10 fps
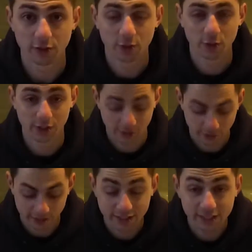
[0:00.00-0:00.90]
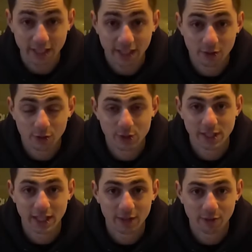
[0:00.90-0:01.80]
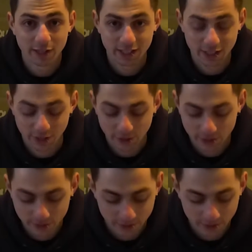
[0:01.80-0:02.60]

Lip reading: all the ingredients here, they're all set up, ready to go,